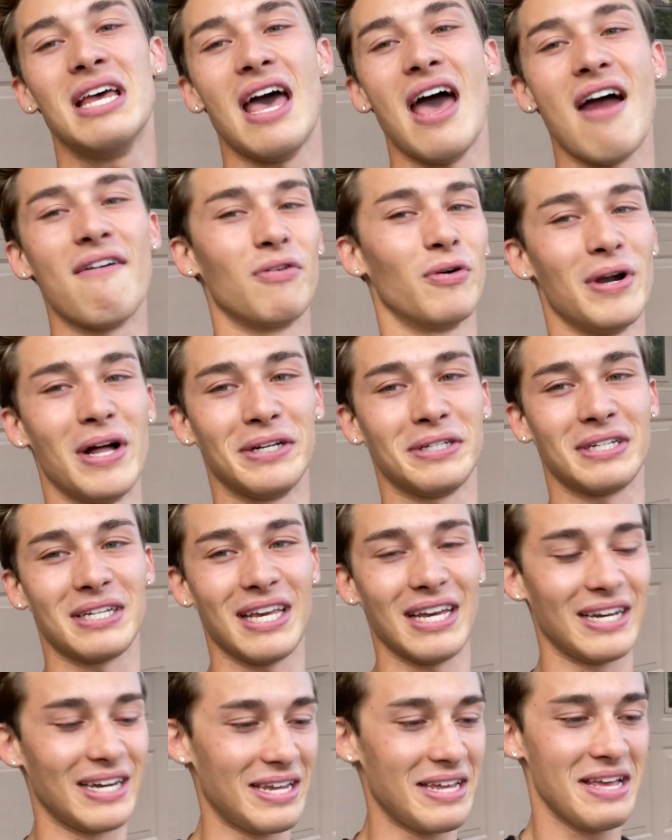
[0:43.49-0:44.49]
everyone else is
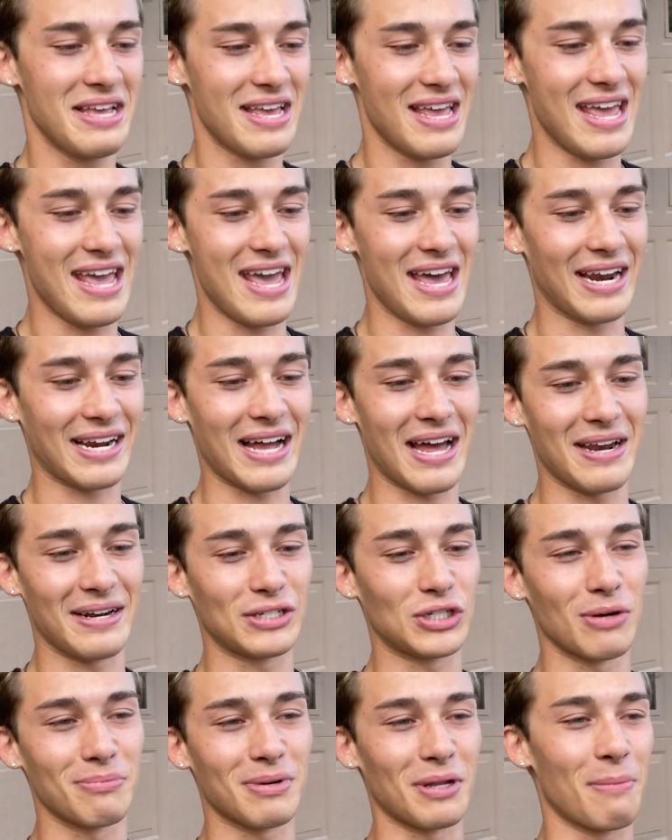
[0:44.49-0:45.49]
getting it, and I kind of
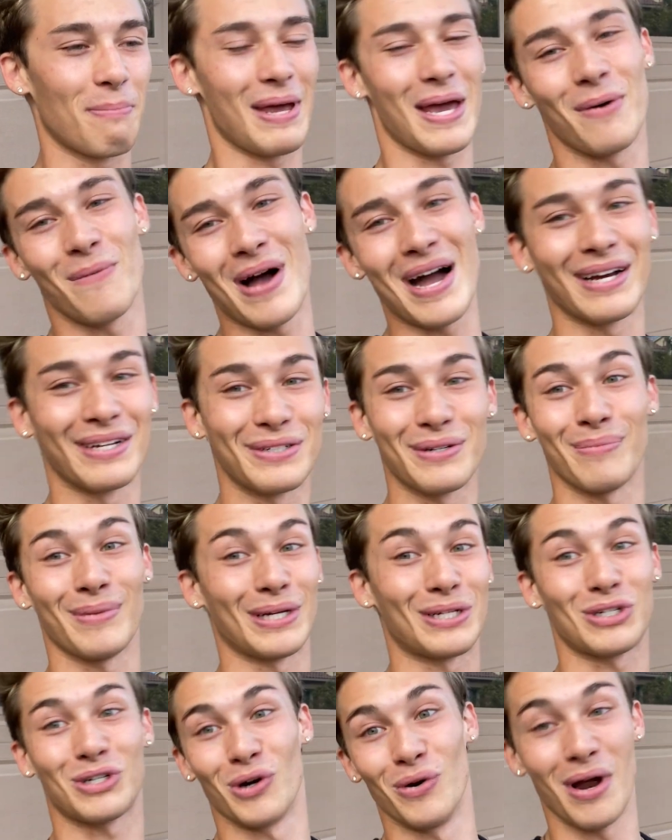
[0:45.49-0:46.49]
jumped on the bandwagon, so I'm
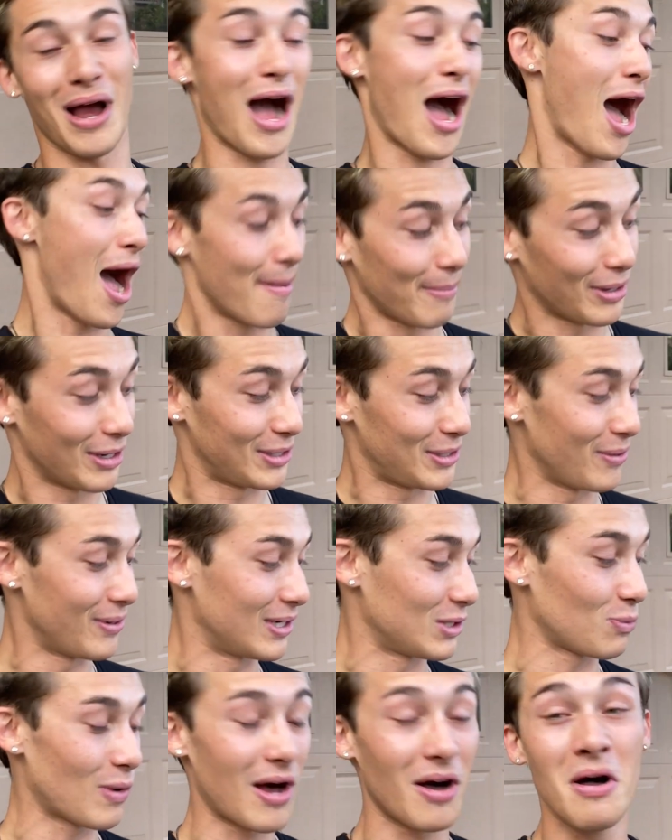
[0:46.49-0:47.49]
like, screw it, I'm going to do it
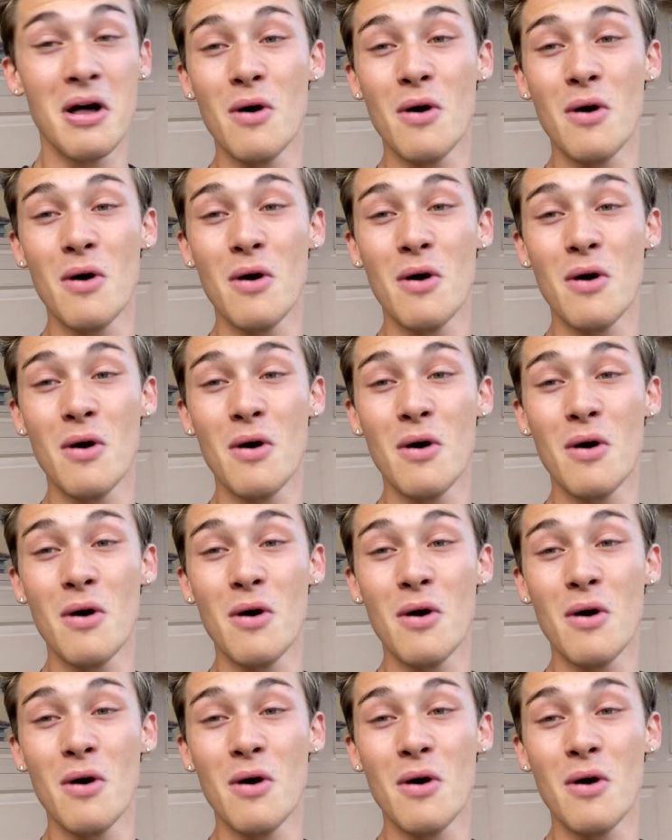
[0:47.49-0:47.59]
as well.